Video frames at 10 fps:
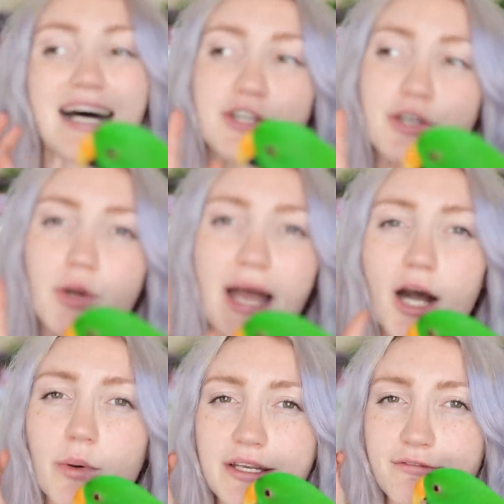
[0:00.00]
I don't know
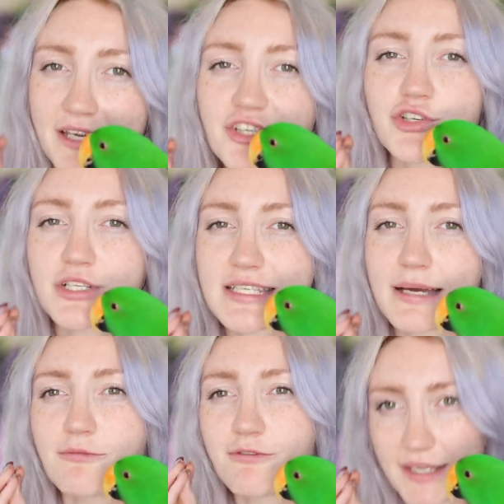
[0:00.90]
how adventurous
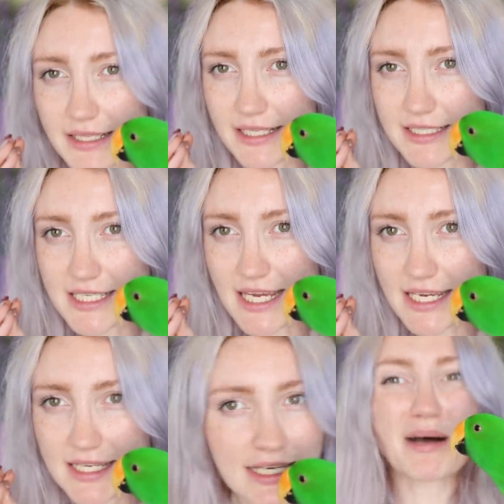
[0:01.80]
I'm feeling
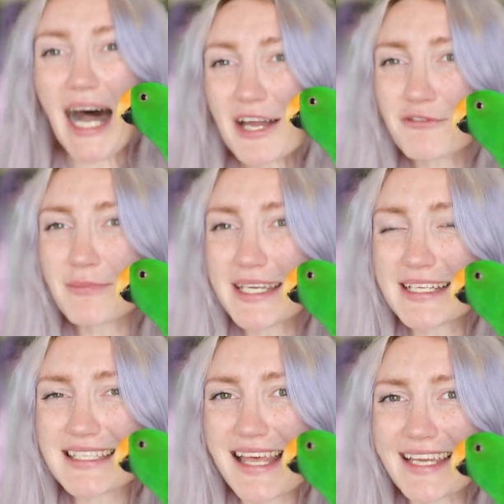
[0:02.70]
today. Part of
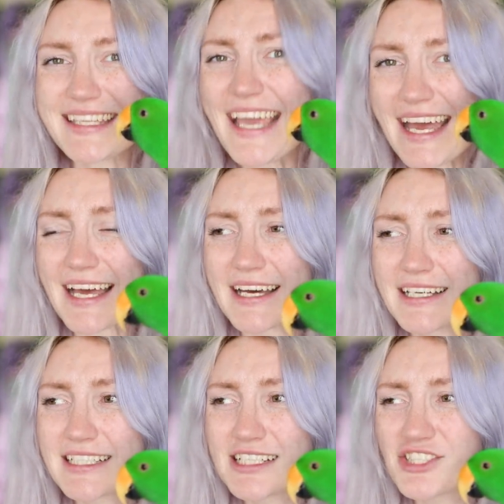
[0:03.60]
me is like, yeah,
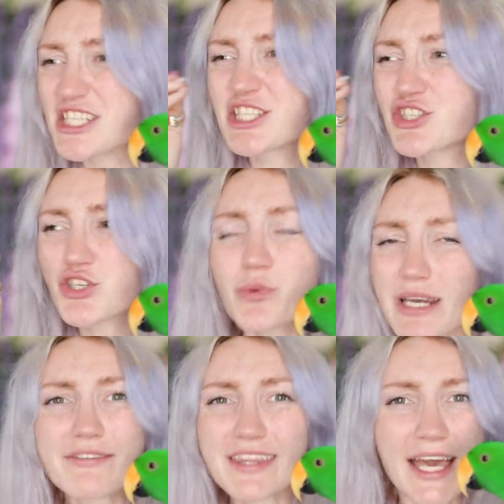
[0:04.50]
just do
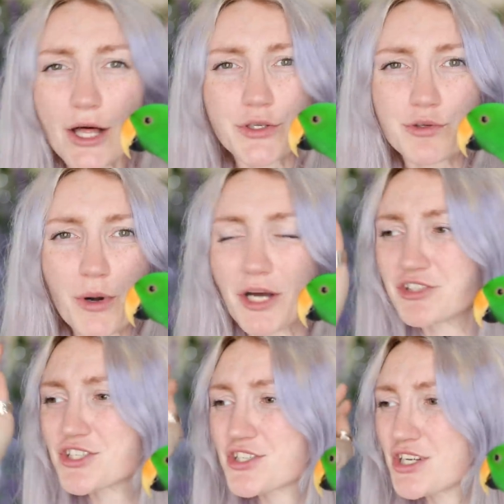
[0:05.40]
whatever the hell you
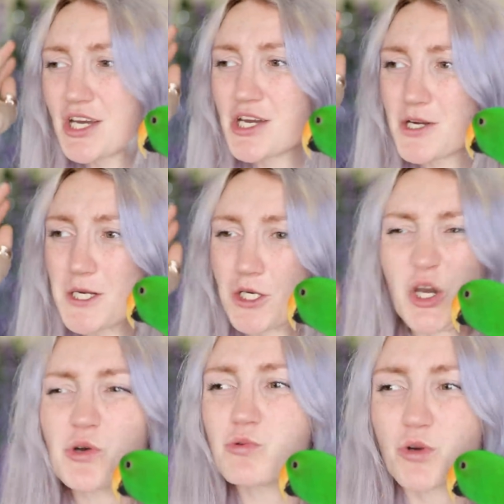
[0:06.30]
want. Just
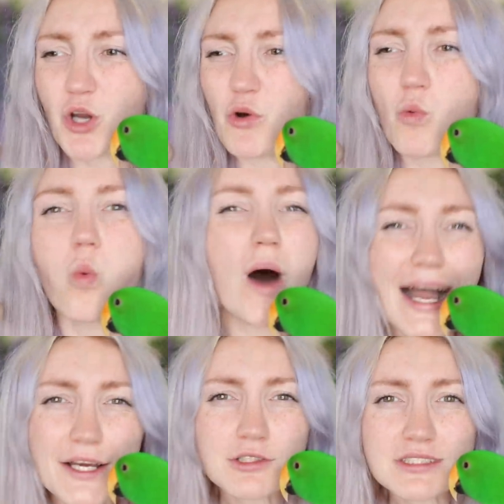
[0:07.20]
go, go
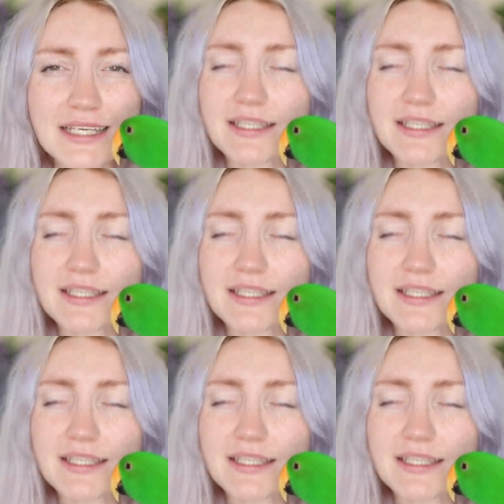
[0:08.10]
wild.